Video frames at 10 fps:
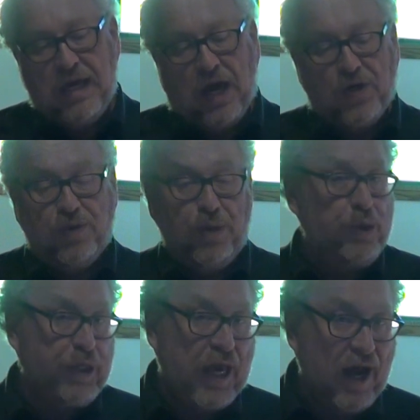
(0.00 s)
Under the
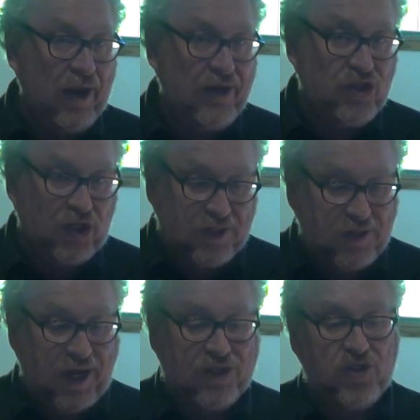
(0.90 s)
theology
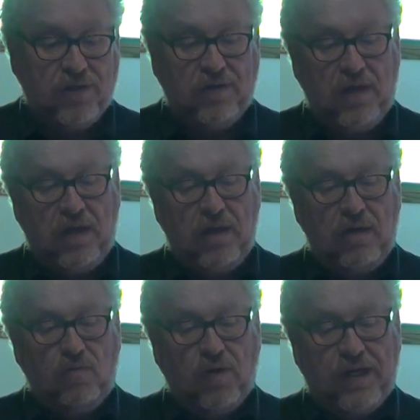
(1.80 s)
section,
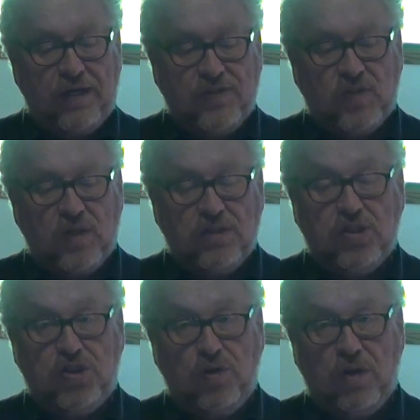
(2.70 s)
what does
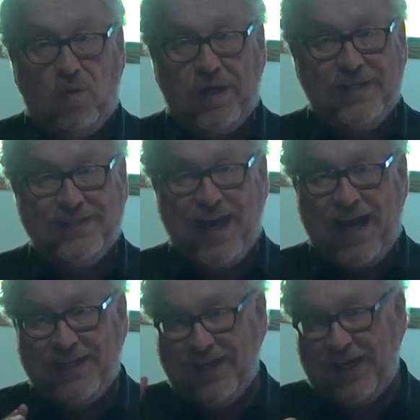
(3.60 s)

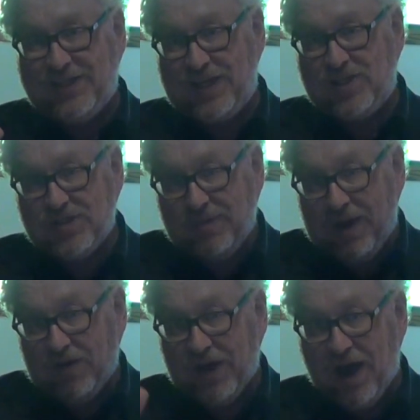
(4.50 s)
Isaiah teach us
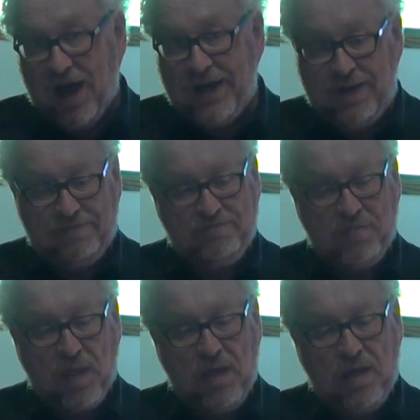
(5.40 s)
about God?
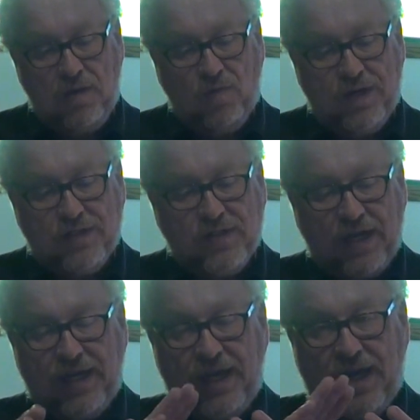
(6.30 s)
What does
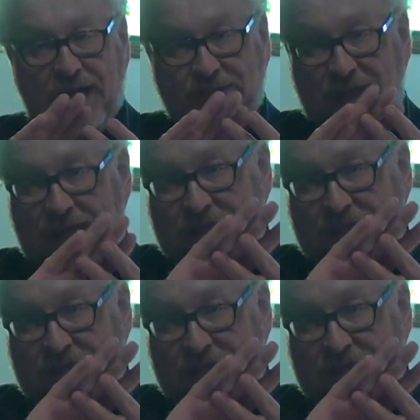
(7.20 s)
Isaiah